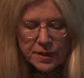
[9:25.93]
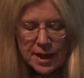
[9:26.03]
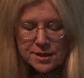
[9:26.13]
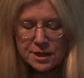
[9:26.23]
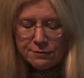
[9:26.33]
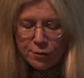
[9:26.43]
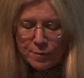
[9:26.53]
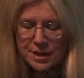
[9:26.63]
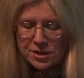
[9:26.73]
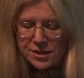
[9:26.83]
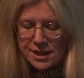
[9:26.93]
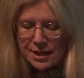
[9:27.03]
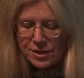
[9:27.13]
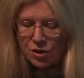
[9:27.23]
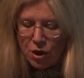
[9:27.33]
as the aforementioned
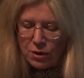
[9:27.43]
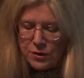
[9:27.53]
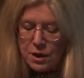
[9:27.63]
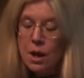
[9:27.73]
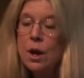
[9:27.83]
saints' songs